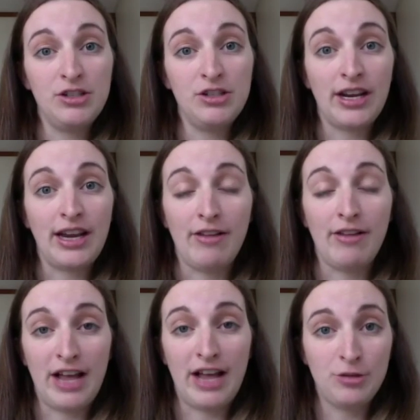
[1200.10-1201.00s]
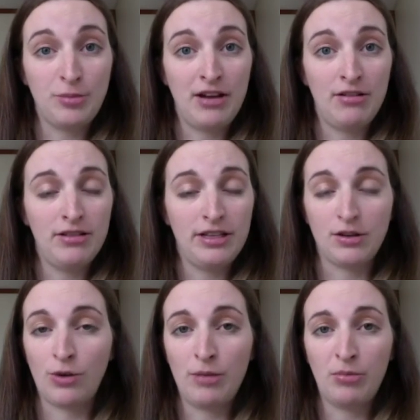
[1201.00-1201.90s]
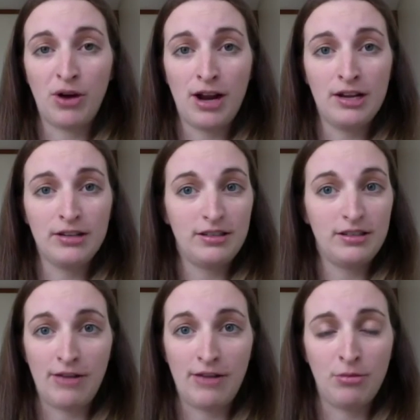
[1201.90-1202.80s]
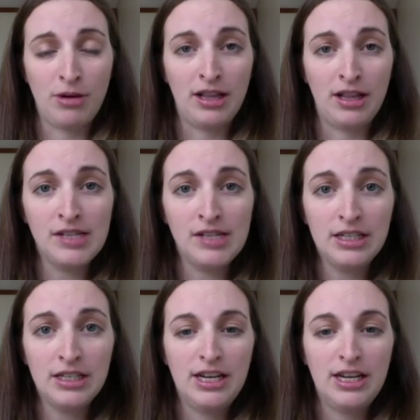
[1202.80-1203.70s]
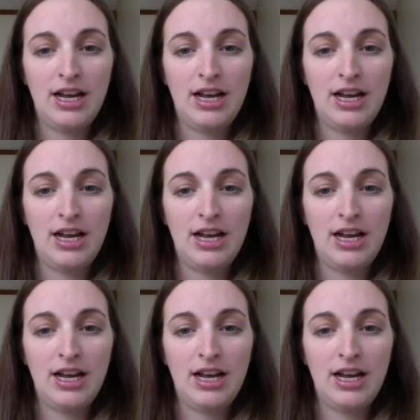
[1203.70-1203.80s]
please check out Flash Panel. It's a great product. Everybody loves it.